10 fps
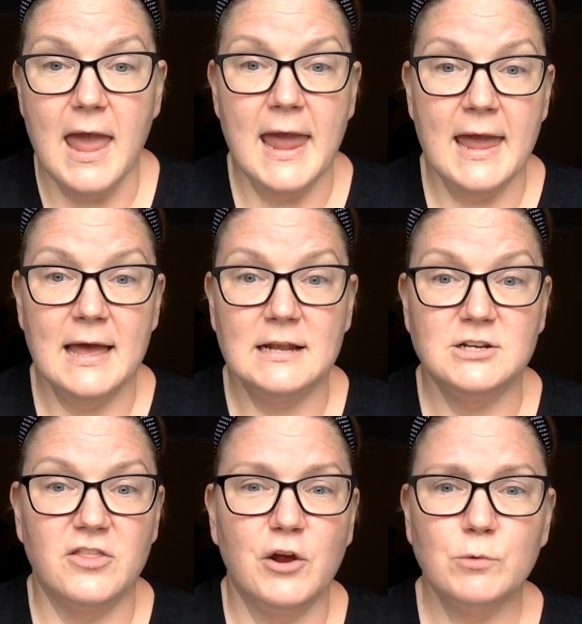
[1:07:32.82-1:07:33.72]
and
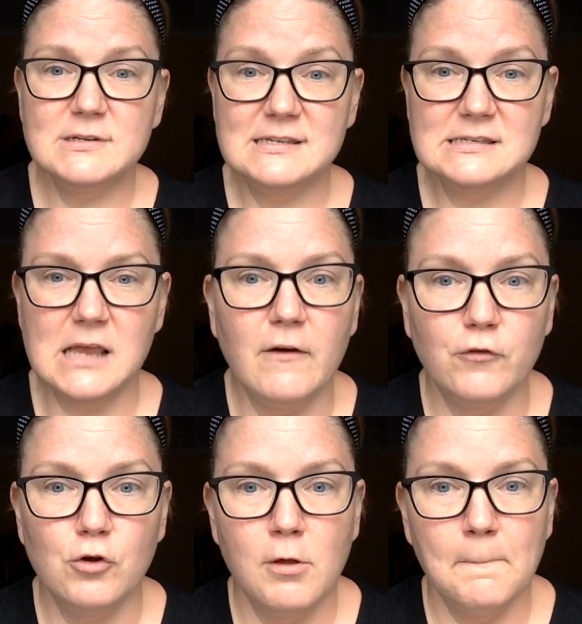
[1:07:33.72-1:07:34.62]
there were
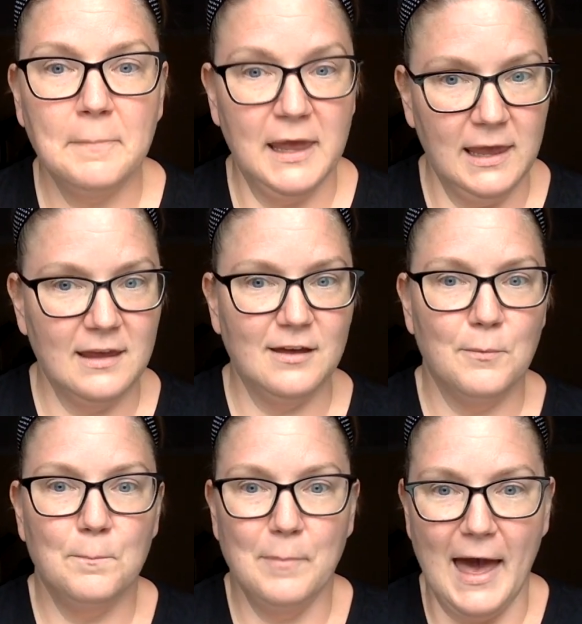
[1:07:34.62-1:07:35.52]
several pink
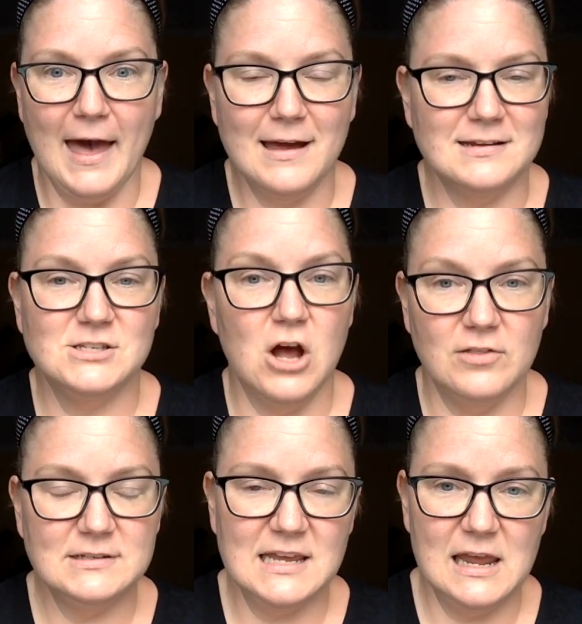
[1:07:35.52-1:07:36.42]
bags
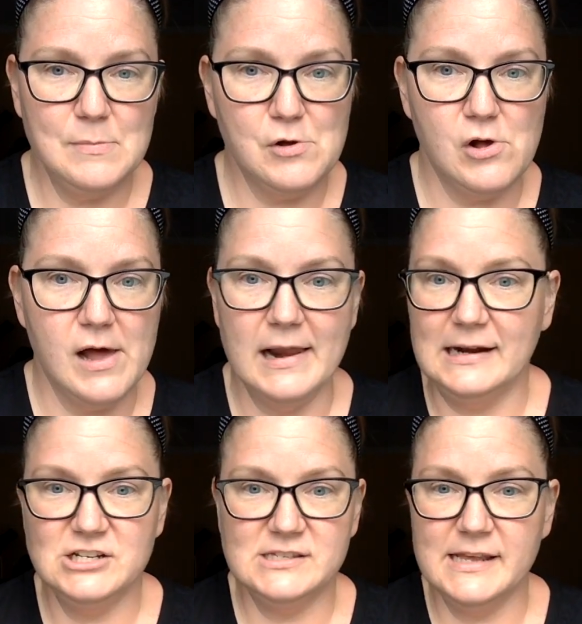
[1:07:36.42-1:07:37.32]
on the table and
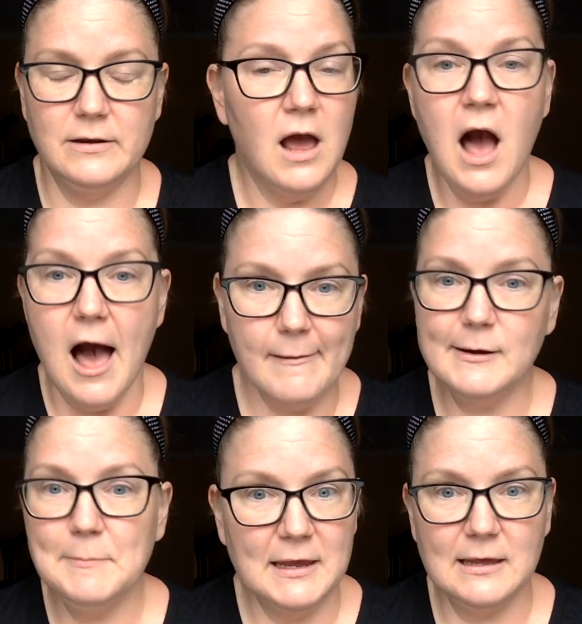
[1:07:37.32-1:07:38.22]
i just said i'm
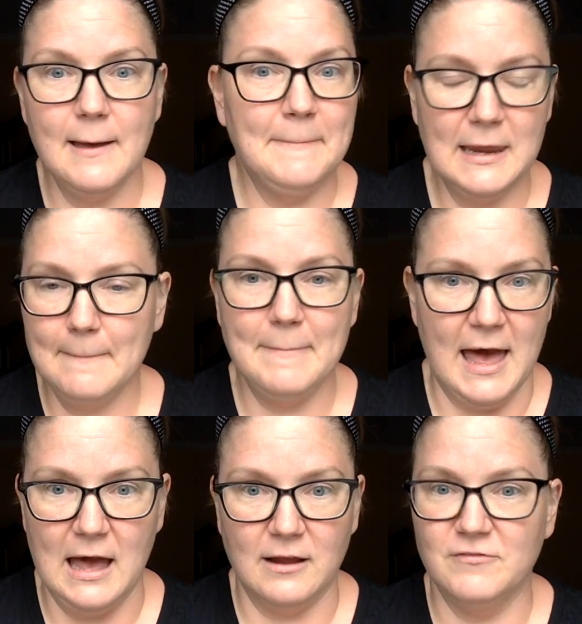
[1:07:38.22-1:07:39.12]
going to pick a pink
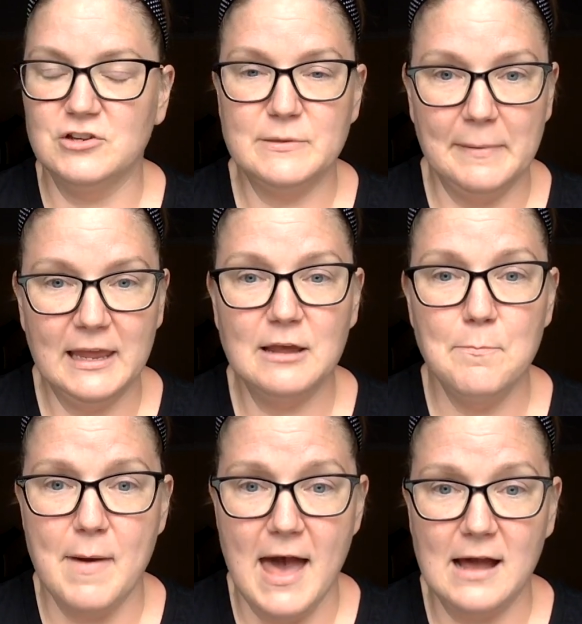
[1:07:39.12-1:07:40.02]
bag if there's a pink
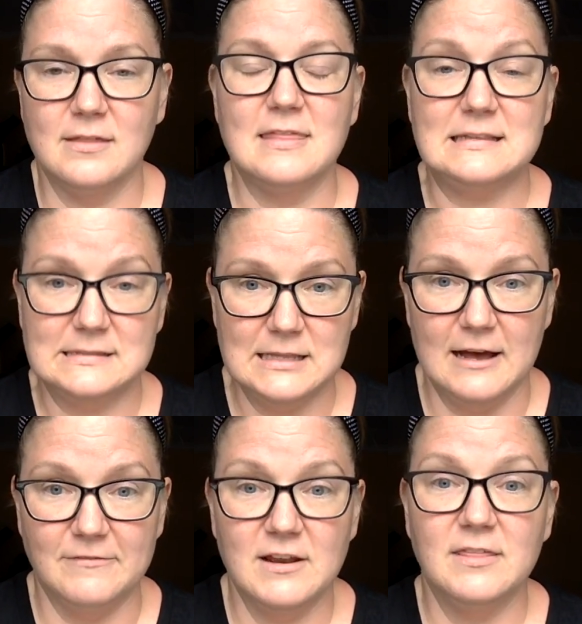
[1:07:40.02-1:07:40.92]
bag that's
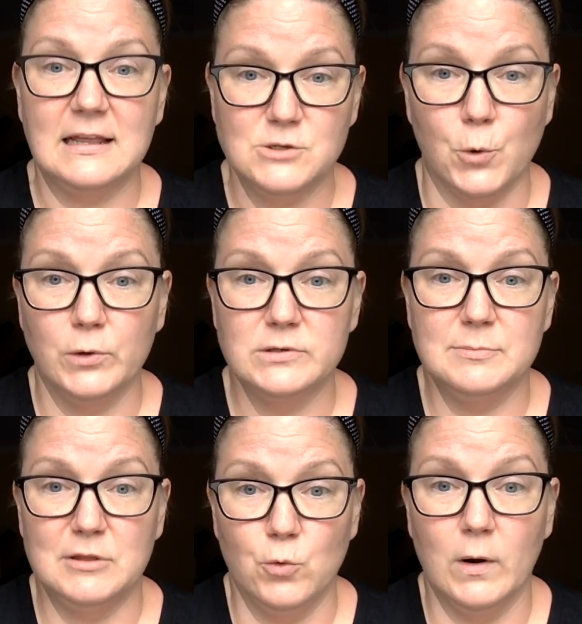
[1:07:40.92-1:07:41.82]
left that's going
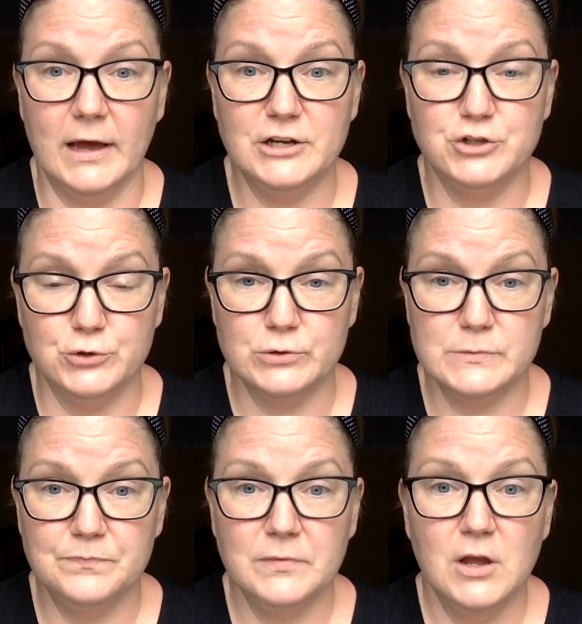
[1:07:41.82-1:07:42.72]
to be the one i choose